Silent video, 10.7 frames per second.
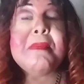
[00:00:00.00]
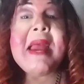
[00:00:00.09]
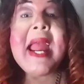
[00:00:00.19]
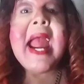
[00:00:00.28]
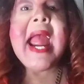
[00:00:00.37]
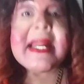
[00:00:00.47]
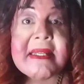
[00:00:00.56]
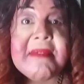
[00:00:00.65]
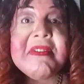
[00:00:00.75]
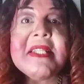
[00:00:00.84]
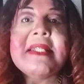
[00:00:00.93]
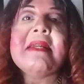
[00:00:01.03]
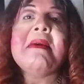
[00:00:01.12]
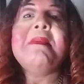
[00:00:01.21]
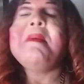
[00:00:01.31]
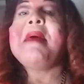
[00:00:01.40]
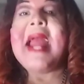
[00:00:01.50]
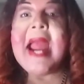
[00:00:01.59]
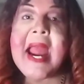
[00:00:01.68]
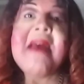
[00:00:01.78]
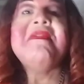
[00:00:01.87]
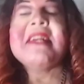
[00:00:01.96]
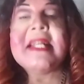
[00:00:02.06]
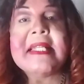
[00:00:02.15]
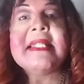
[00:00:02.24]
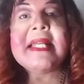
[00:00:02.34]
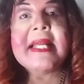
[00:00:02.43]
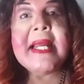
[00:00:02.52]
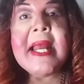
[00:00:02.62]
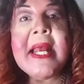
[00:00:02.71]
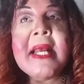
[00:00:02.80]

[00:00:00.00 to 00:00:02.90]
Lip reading: my activism and my advocacy